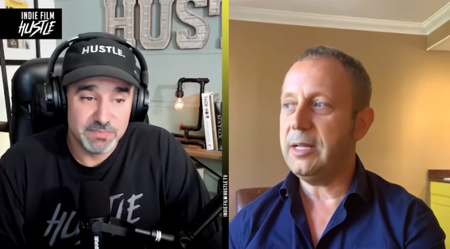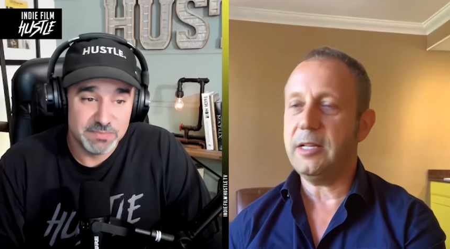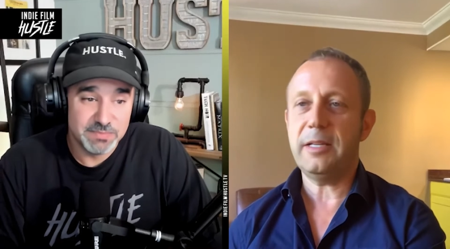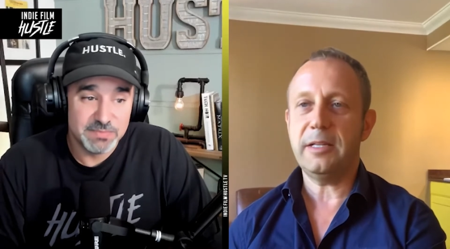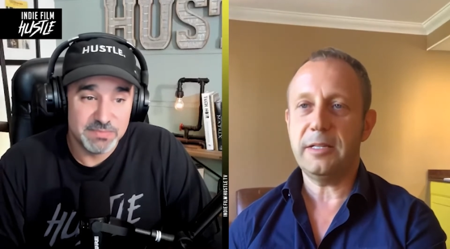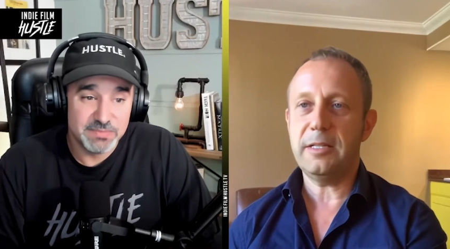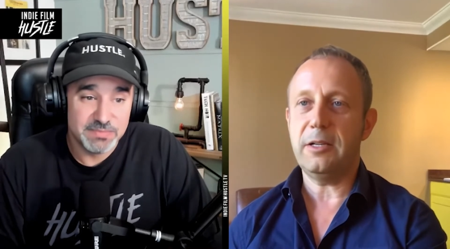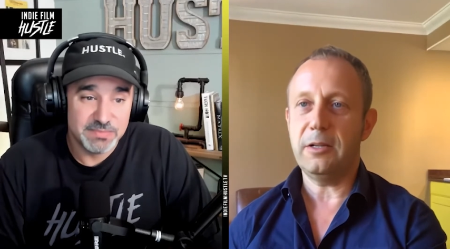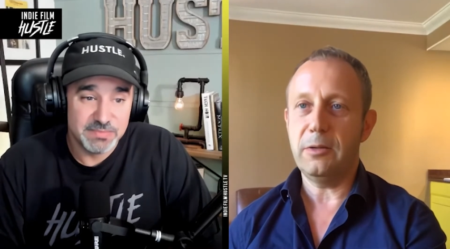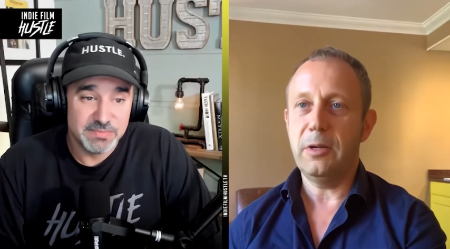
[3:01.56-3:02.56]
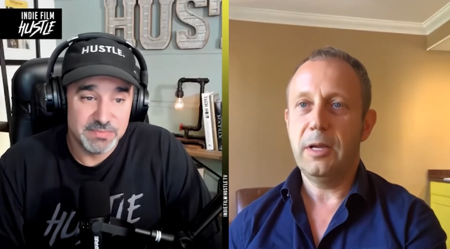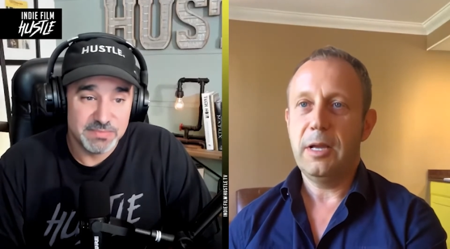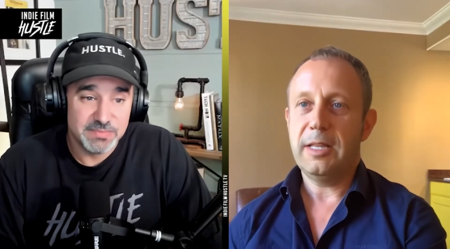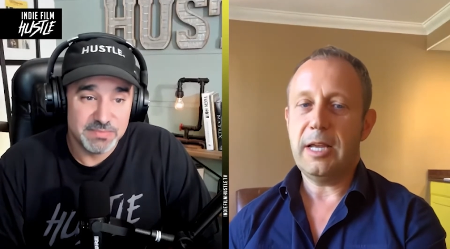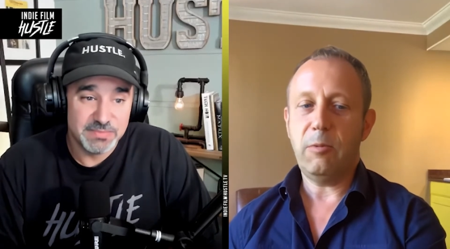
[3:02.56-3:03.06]
Speaker 1: nothing to do,
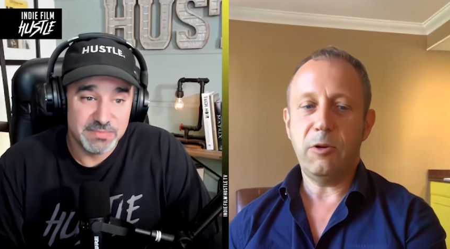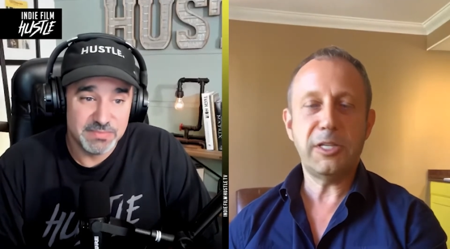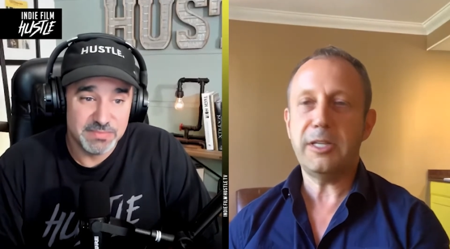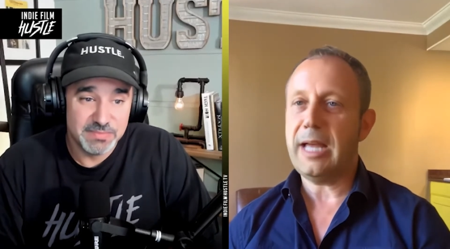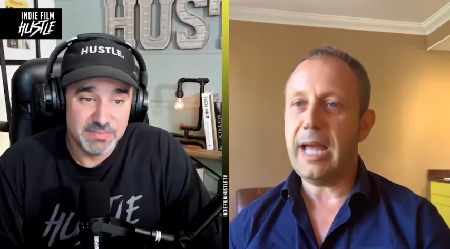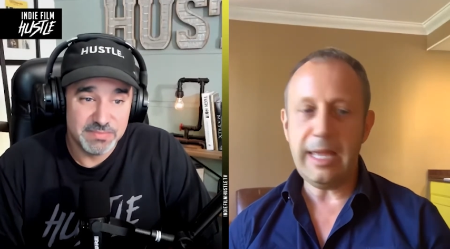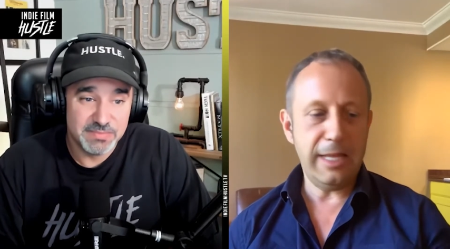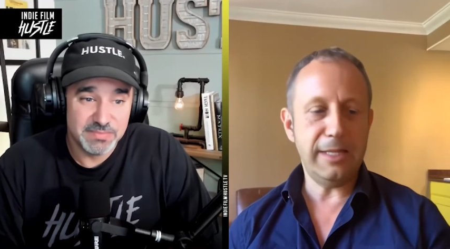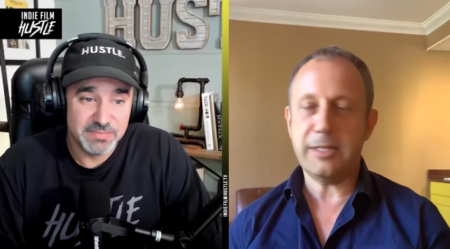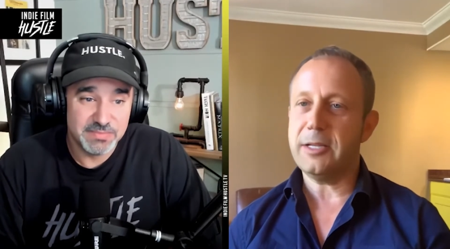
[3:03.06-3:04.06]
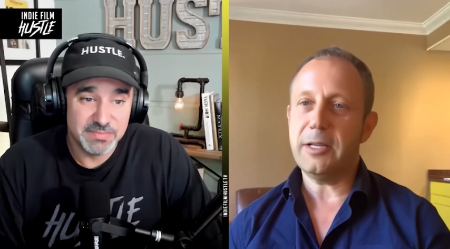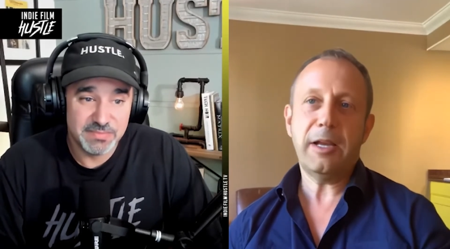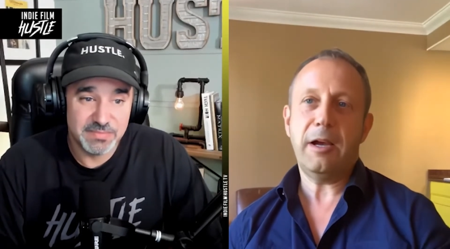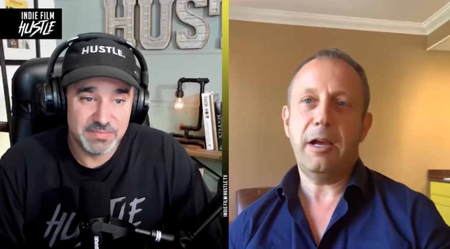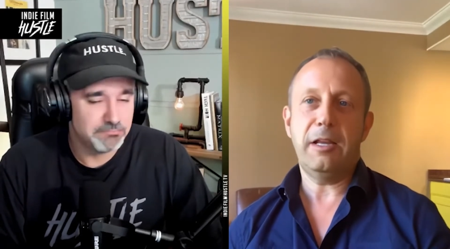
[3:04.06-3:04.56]
there wasn't that instant
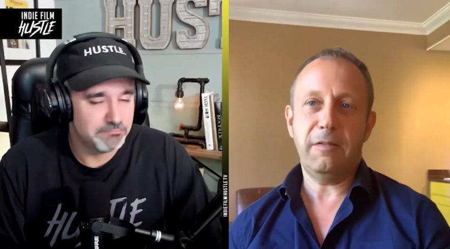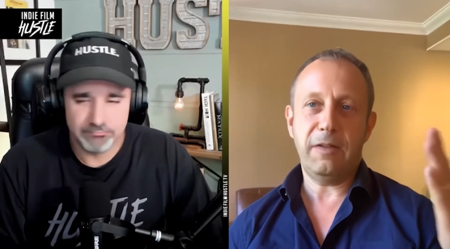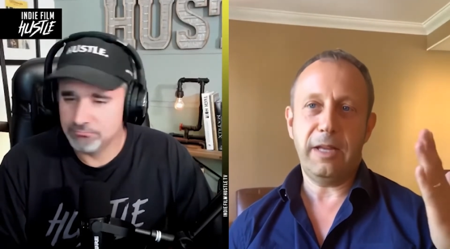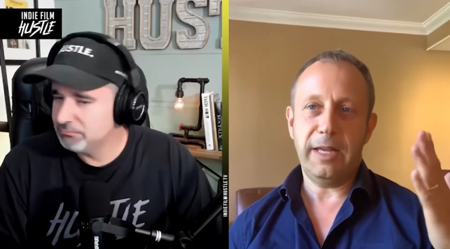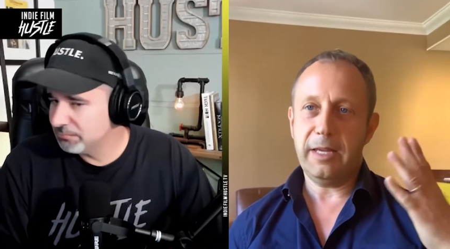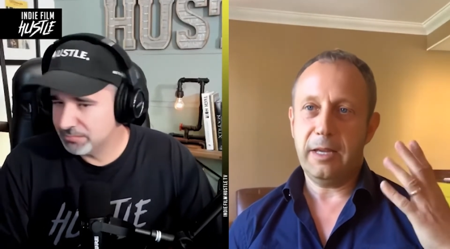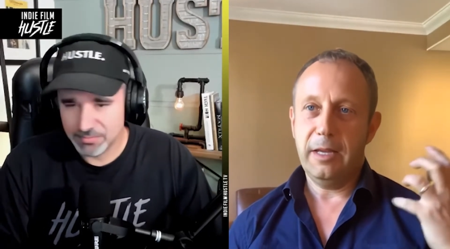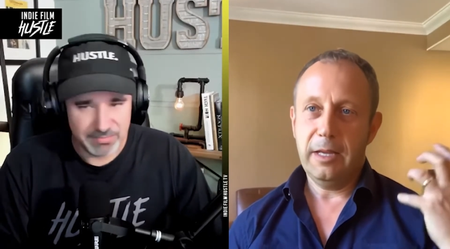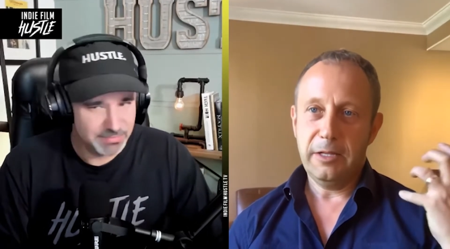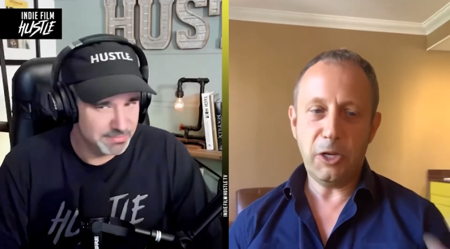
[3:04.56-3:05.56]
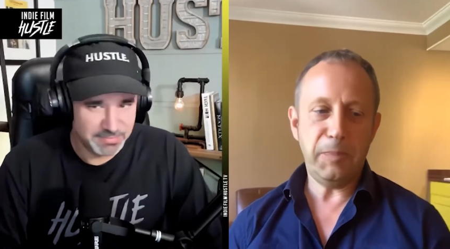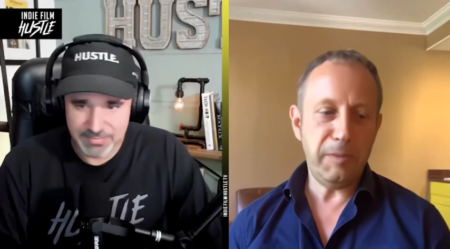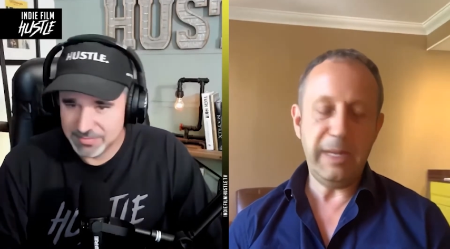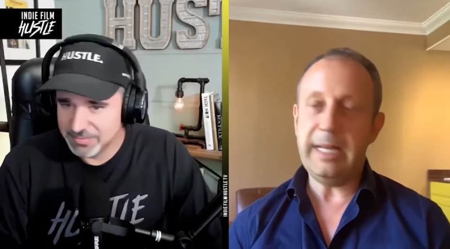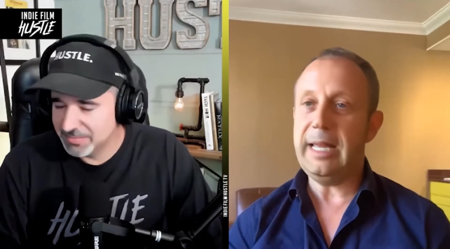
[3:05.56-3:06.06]
kind of like
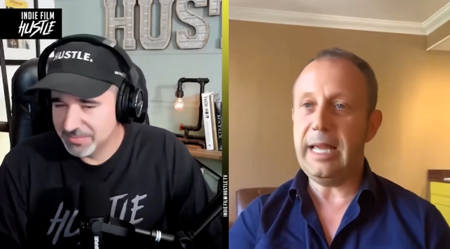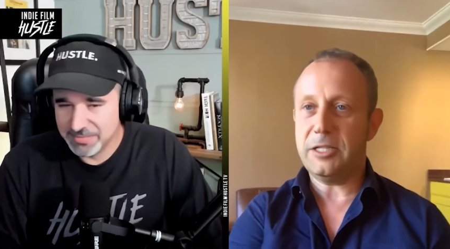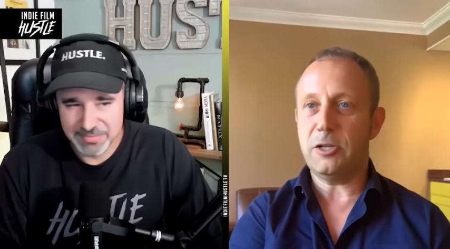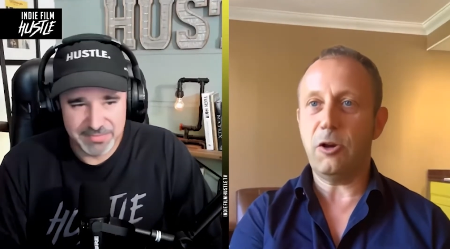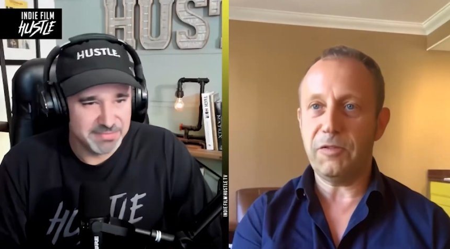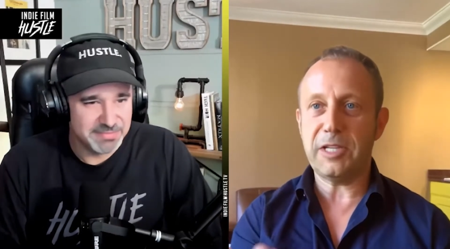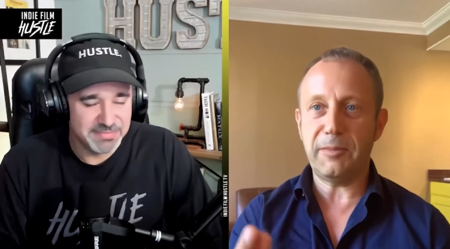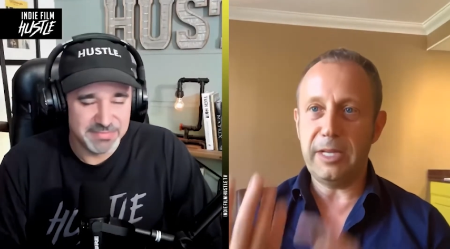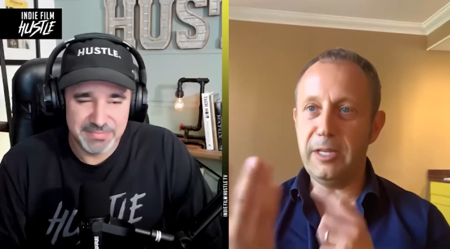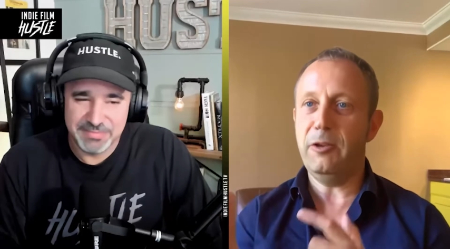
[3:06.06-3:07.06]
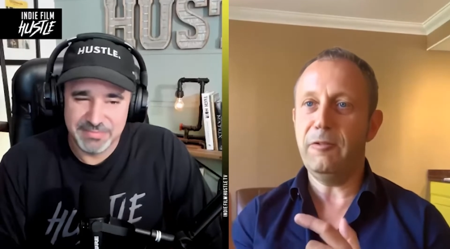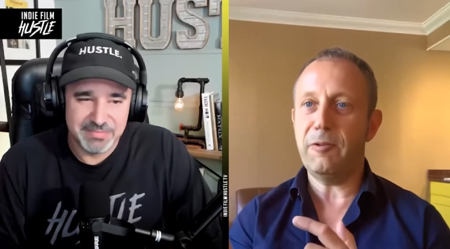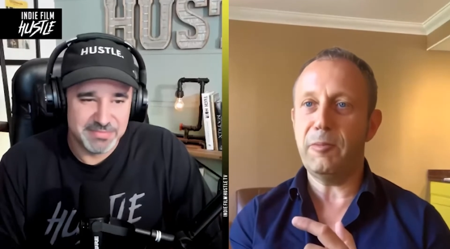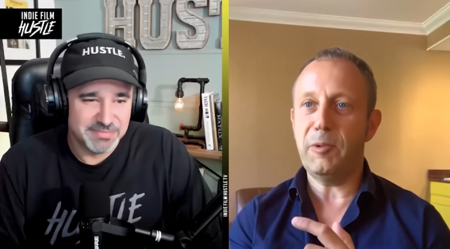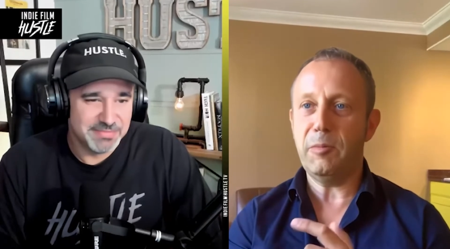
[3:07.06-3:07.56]
dopamine hit of something new
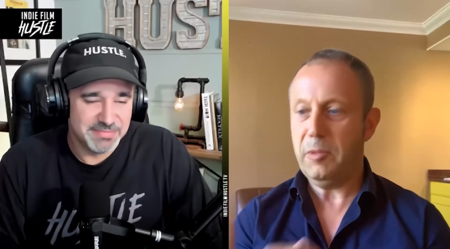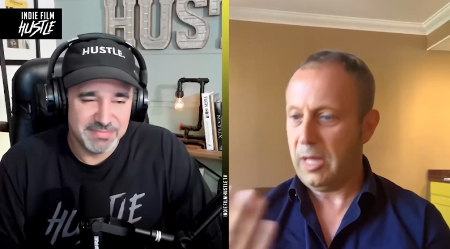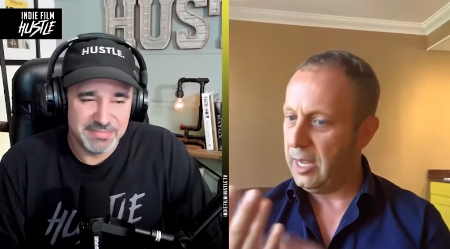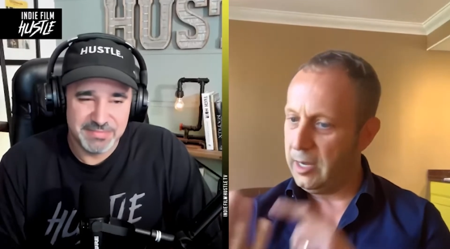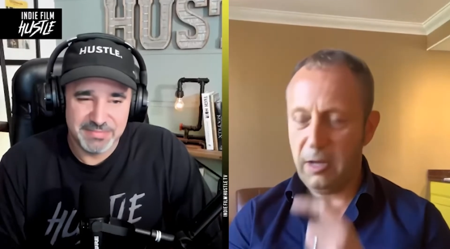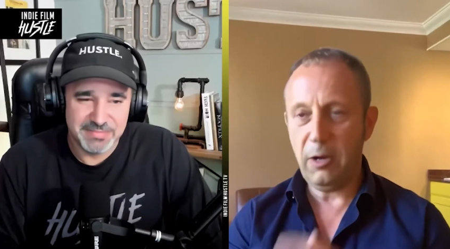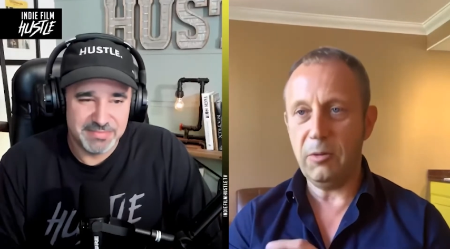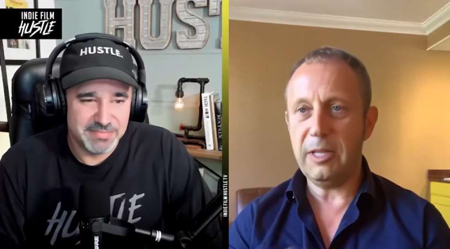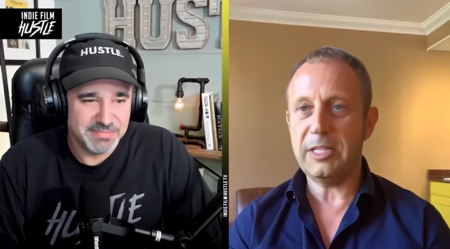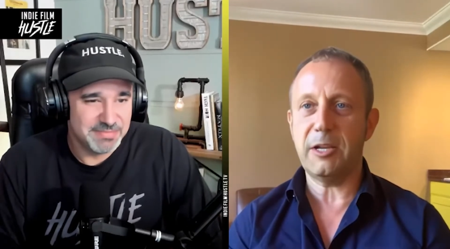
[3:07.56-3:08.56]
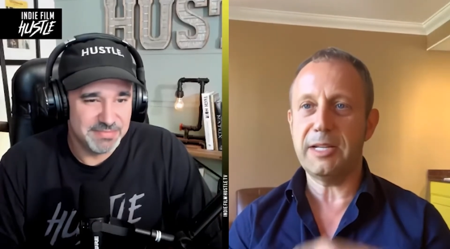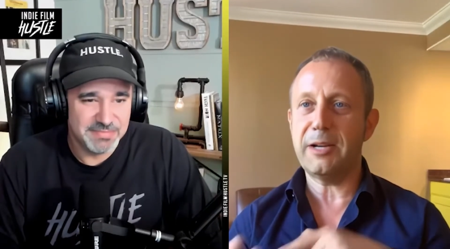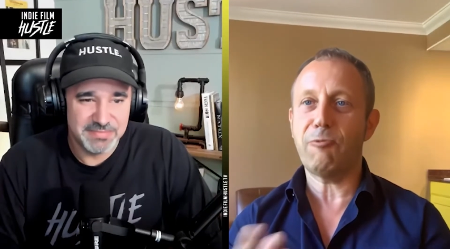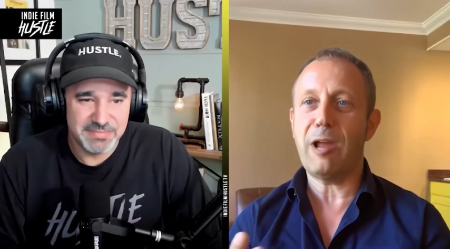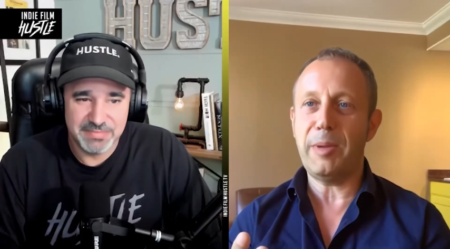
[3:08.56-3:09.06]
from your like oh let's go down
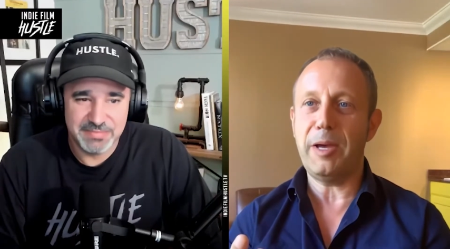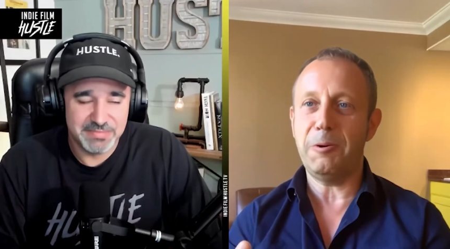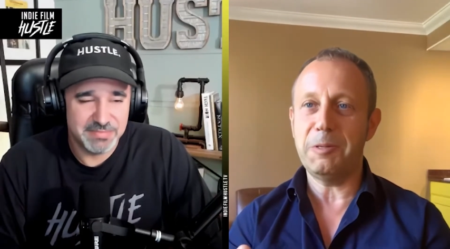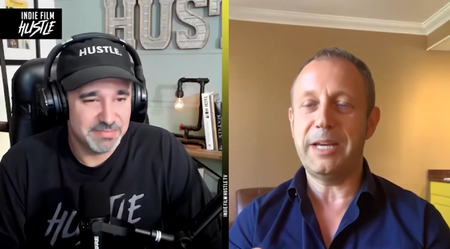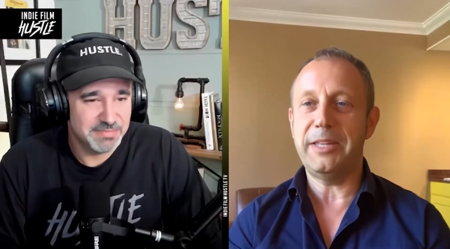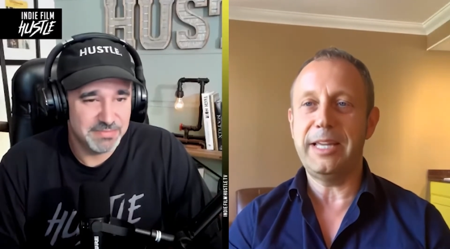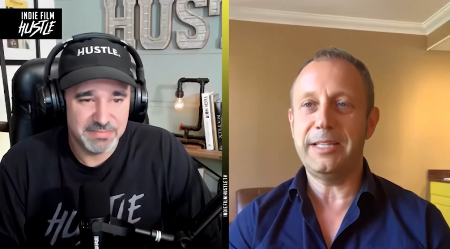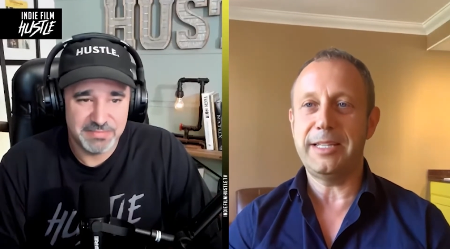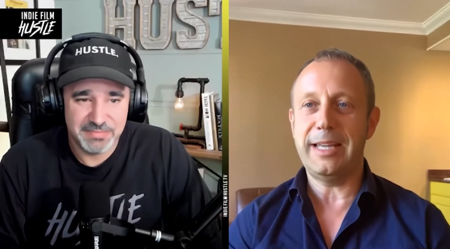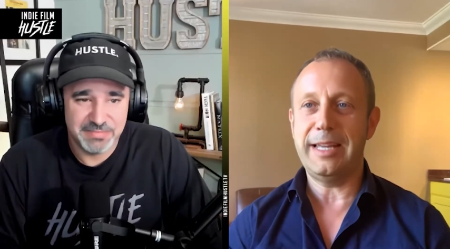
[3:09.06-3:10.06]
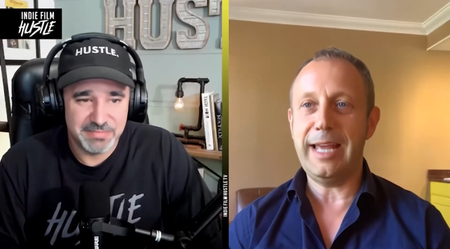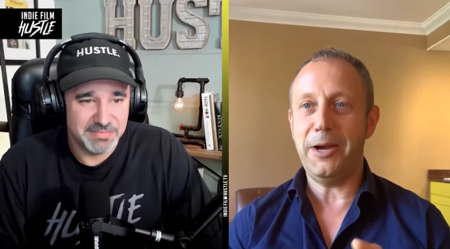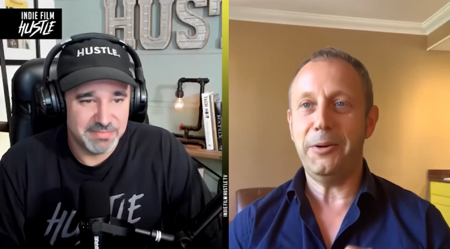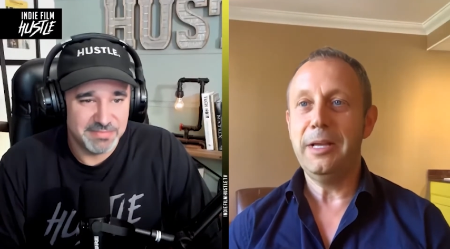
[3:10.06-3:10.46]
a rabbit hole down the internet now